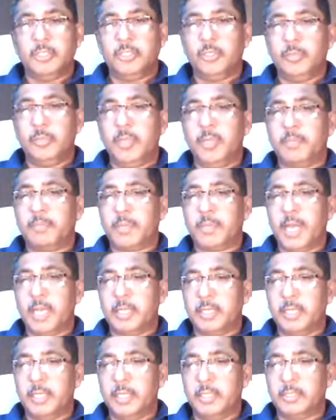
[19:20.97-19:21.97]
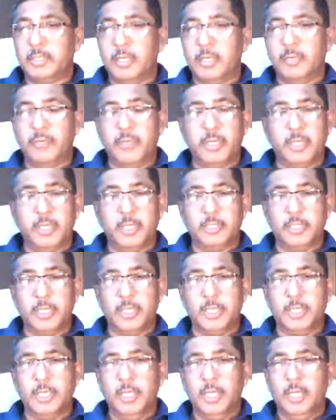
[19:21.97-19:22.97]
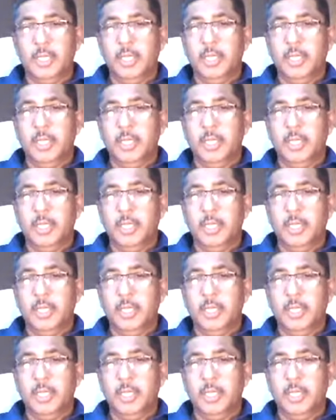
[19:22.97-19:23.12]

to be practiced in witnessing